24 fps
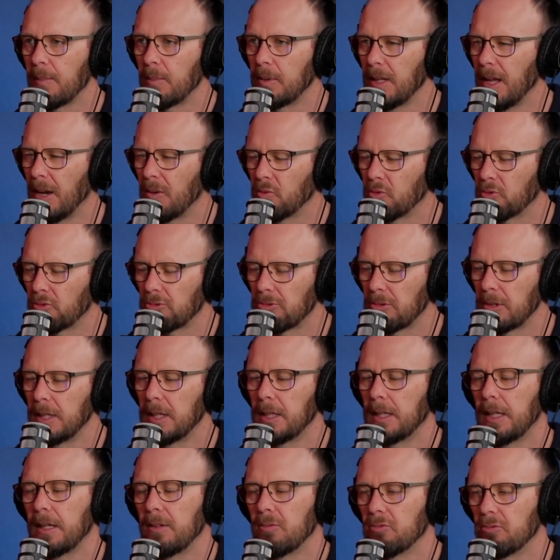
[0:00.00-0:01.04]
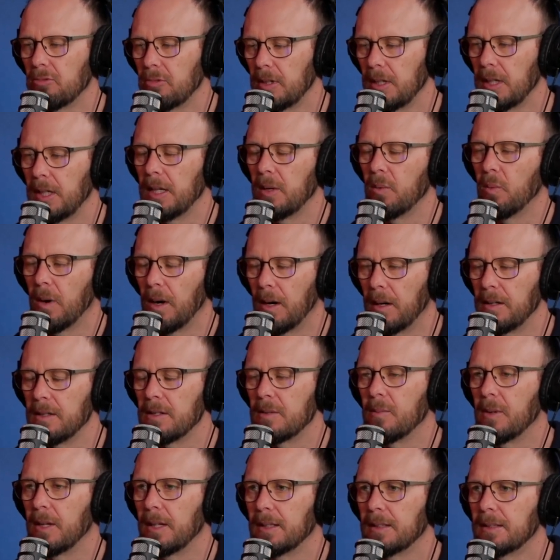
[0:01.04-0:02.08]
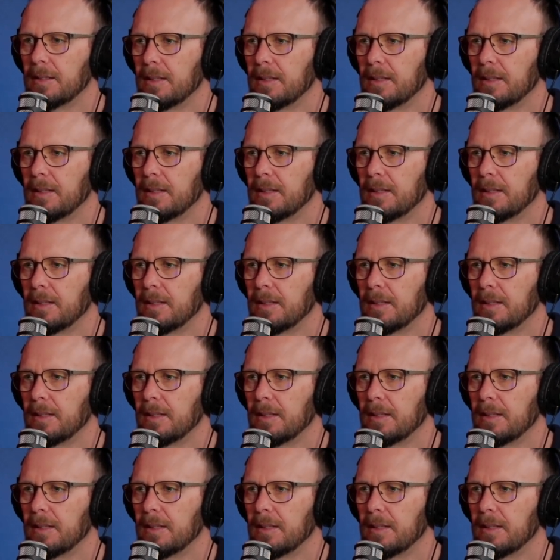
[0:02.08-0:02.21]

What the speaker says: And that really, really worries me.